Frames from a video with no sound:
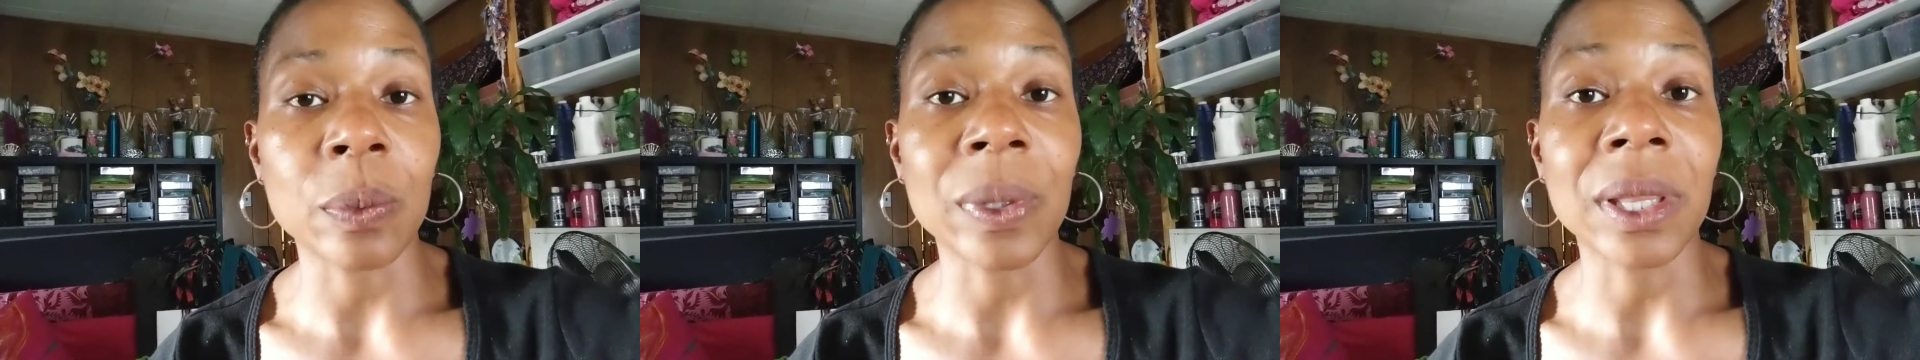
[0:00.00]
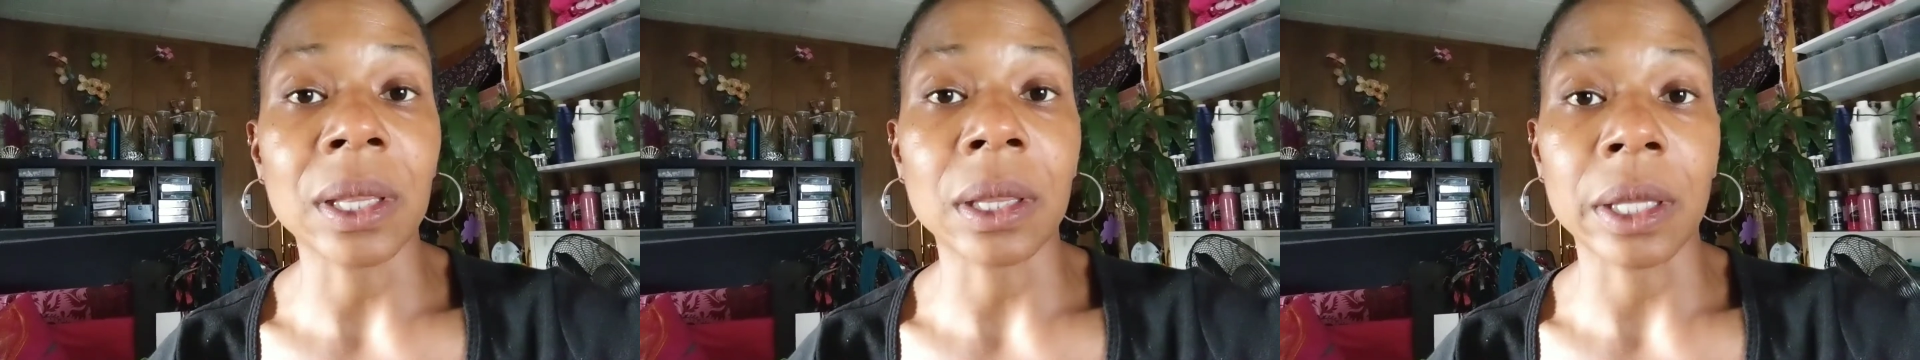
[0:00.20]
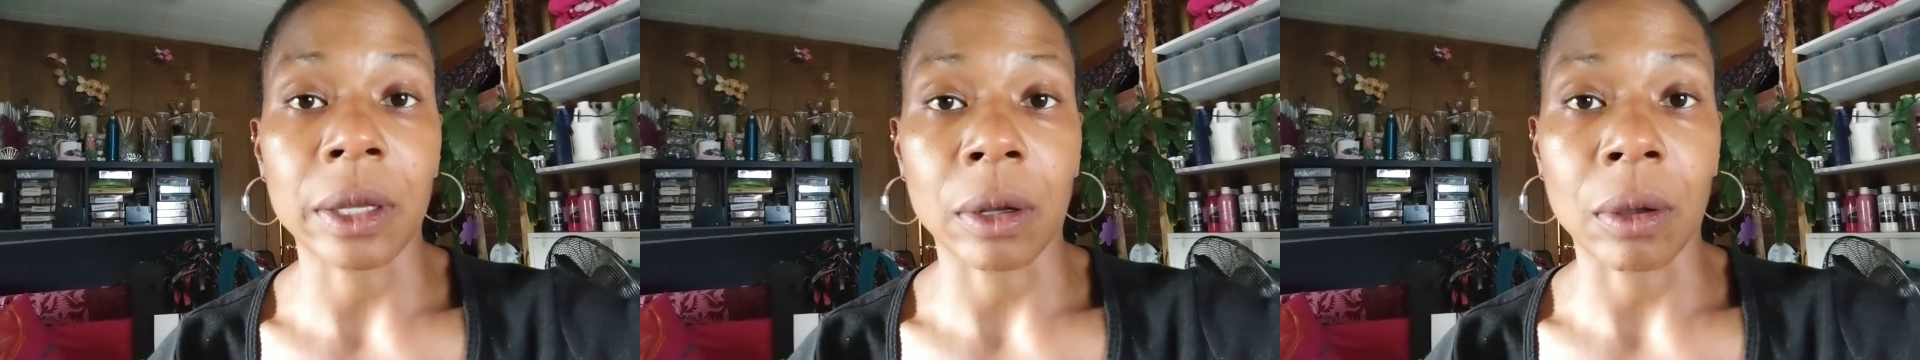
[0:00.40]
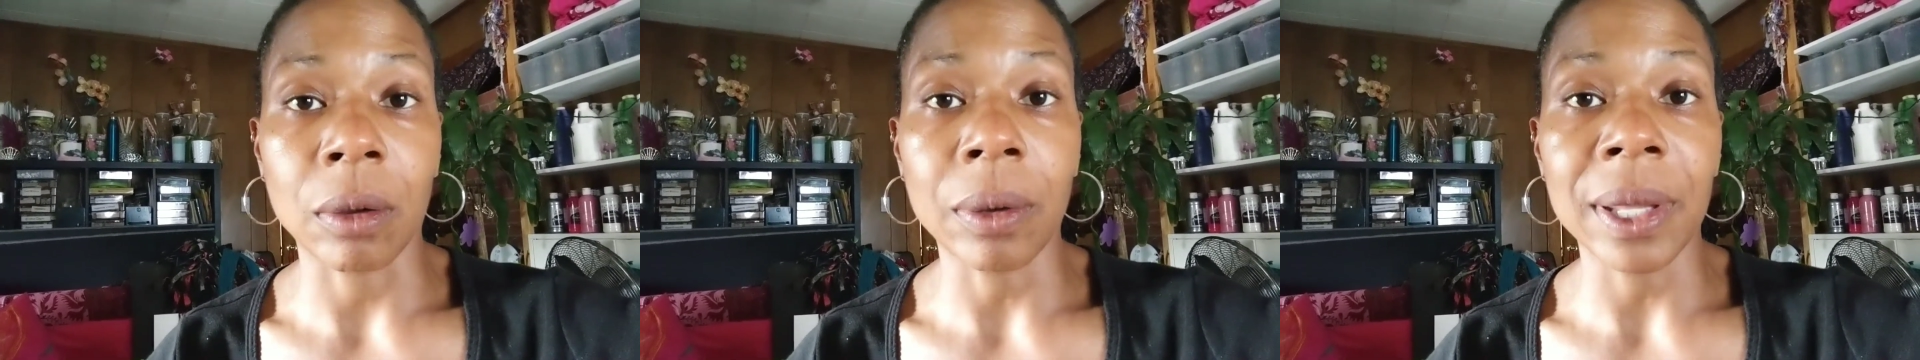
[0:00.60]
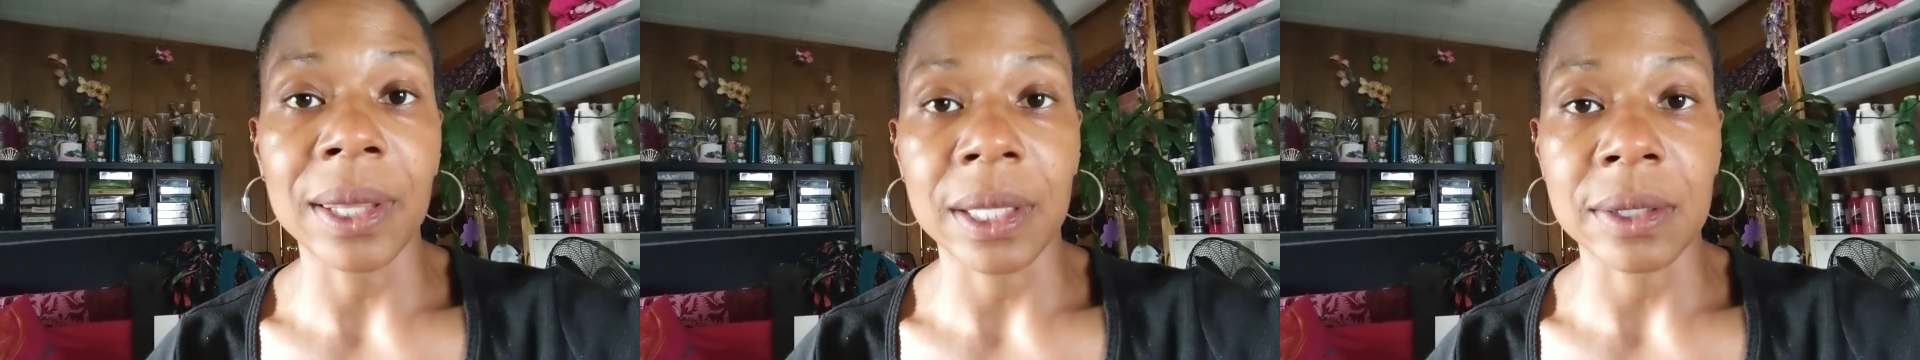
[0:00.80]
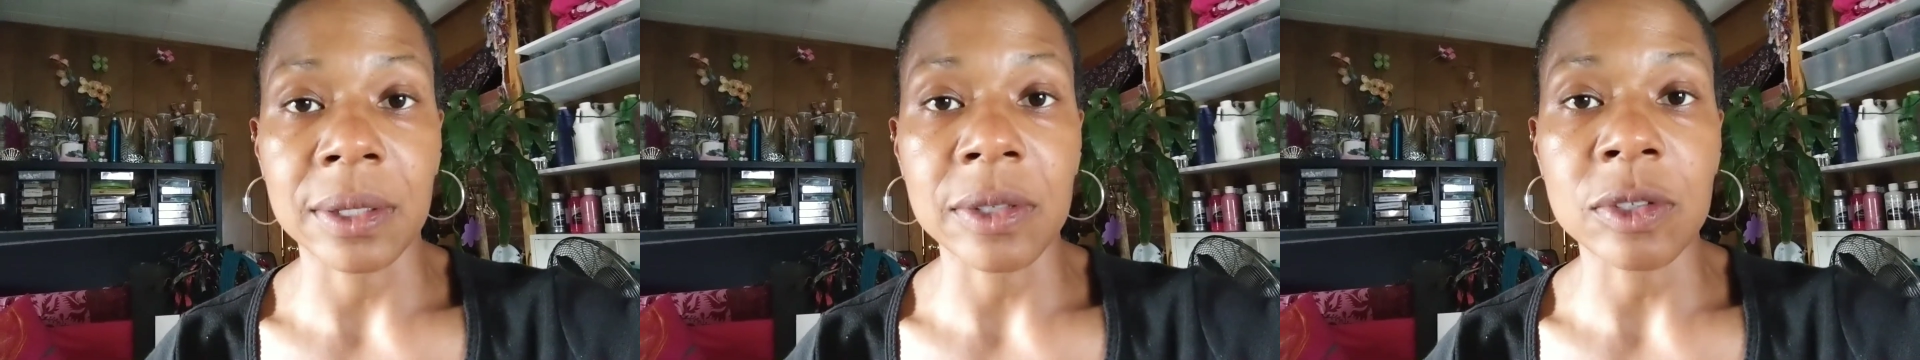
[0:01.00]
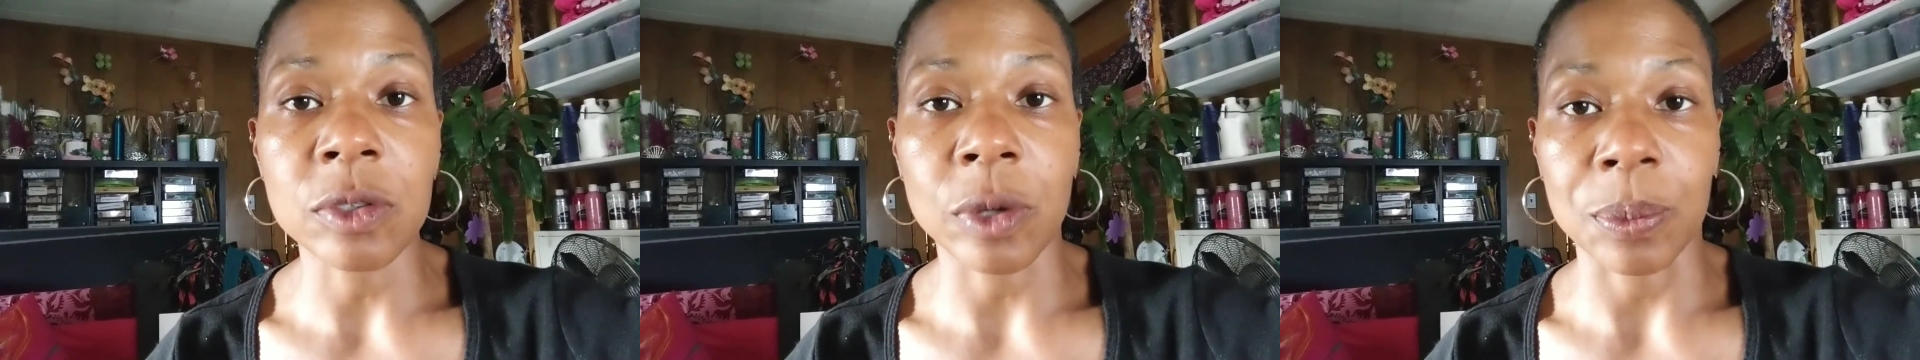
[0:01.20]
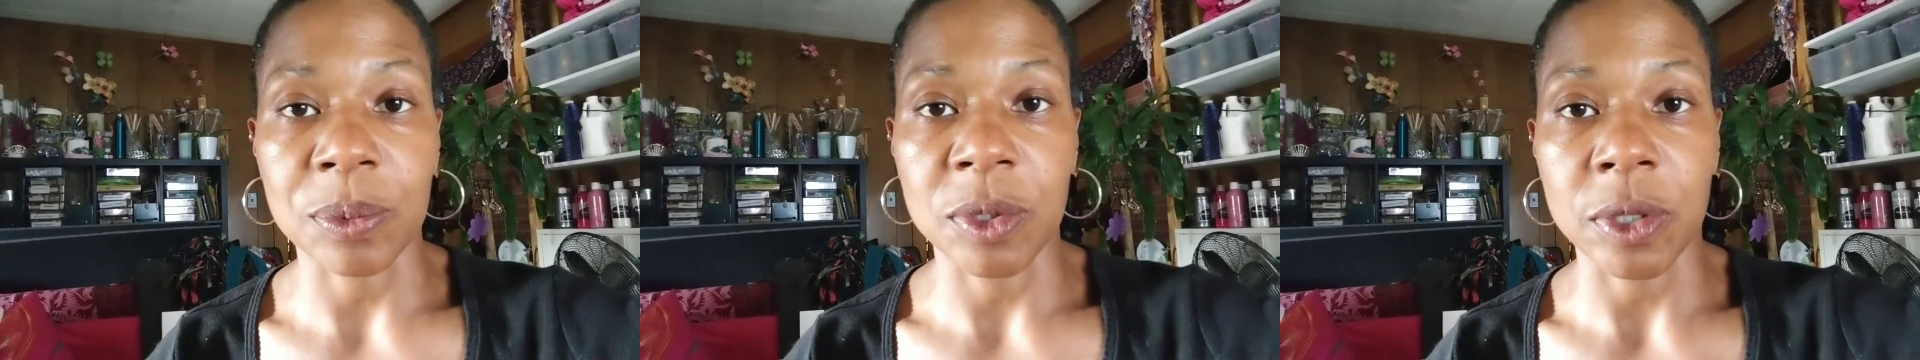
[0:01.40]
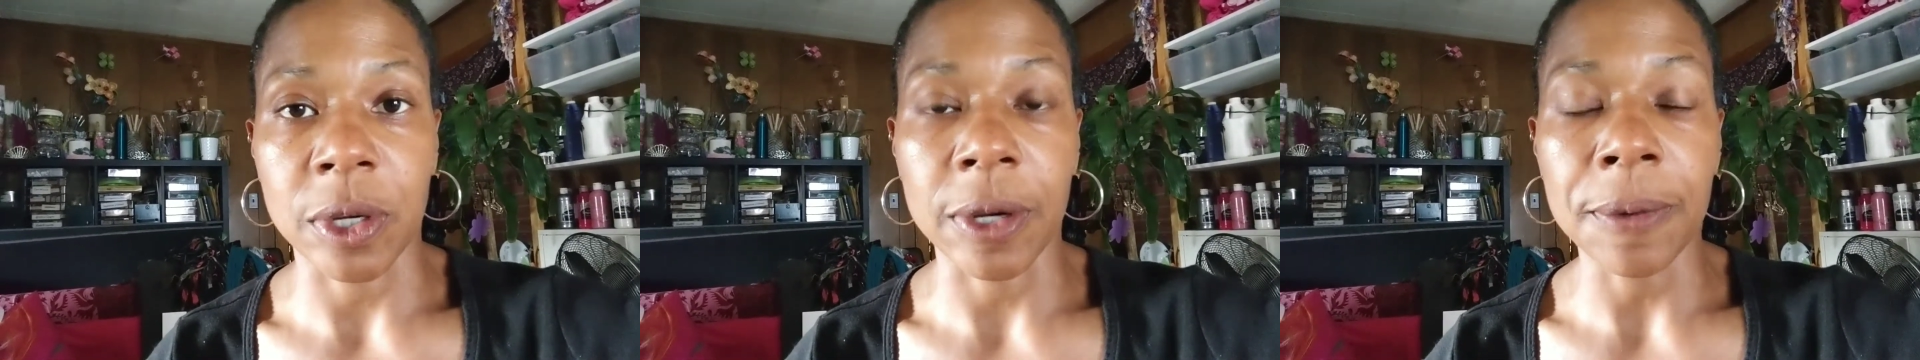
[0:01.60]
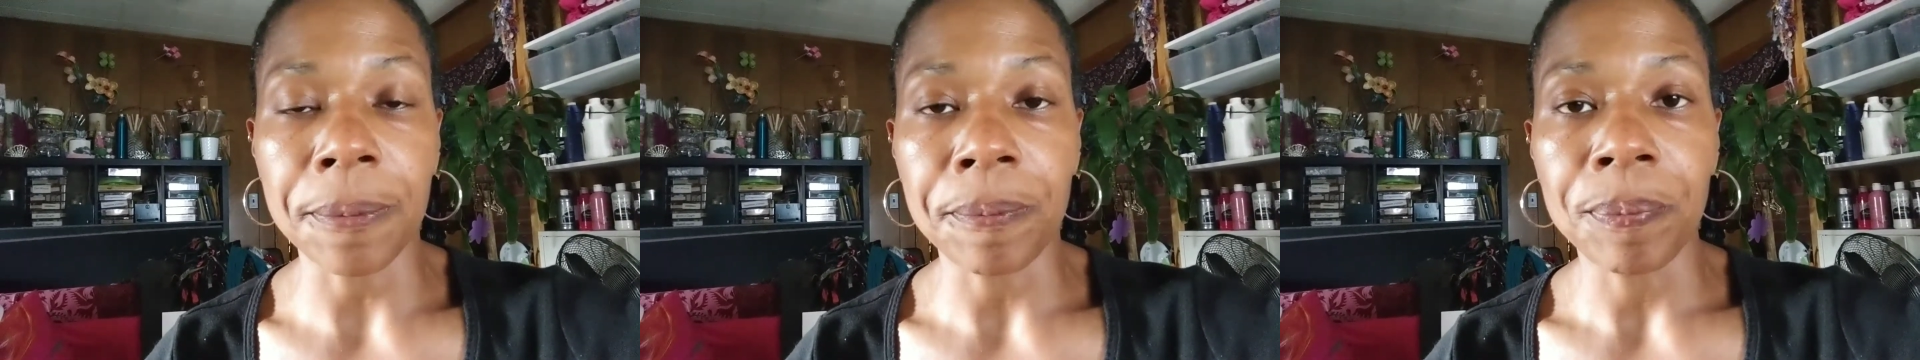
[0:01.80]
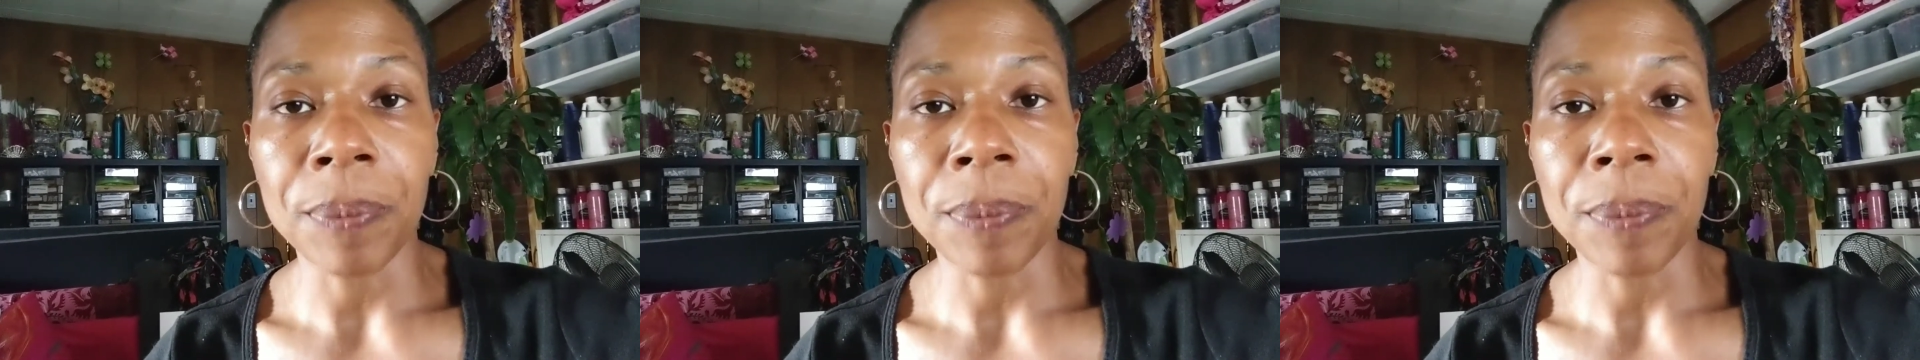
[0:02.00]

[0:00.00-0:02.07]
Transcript: with little, and this is scripture,